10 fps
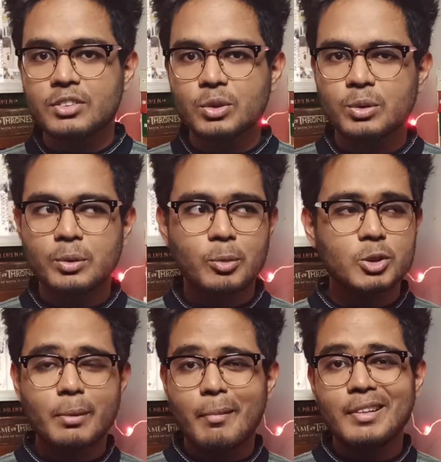So
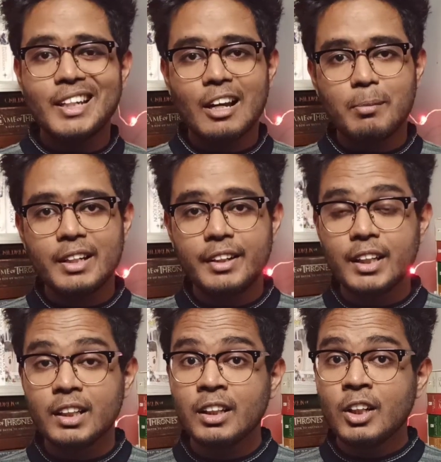most probably I'll be
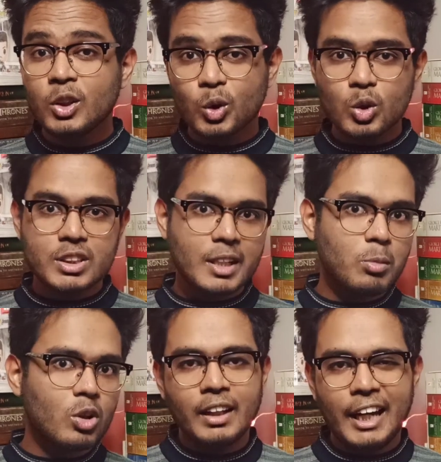reading those 3
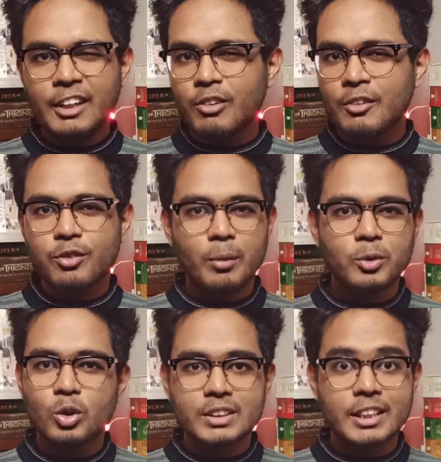books, any one from
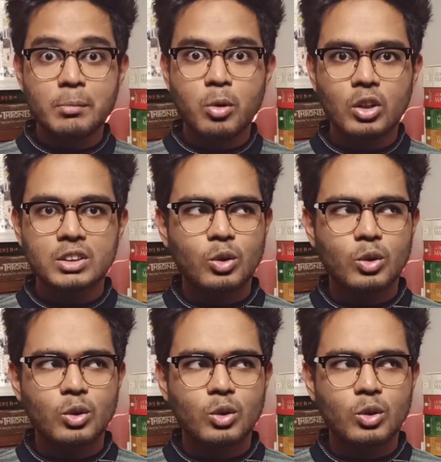those 3 books.